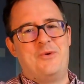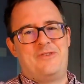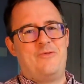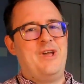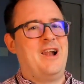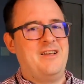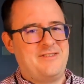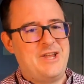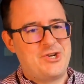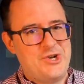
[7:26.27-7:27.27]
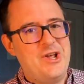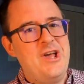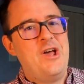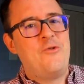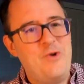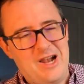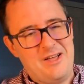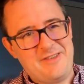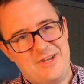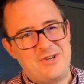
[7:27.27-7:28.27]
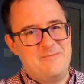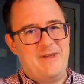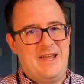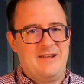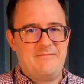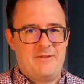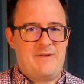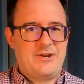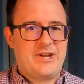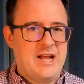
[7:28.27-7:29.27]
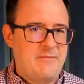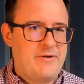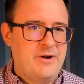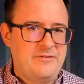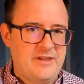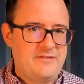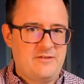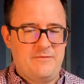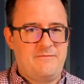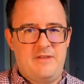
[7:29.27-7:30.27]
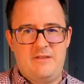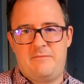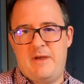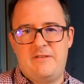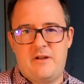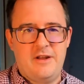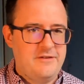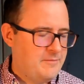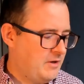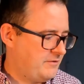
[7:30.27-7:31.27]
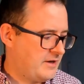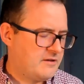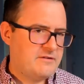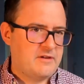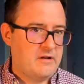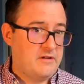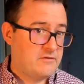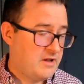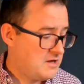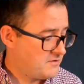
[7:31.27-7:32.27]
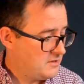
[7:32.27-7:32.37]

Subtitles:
the realization. Realization being the fleshing out process of this bass line into music. So let's try that.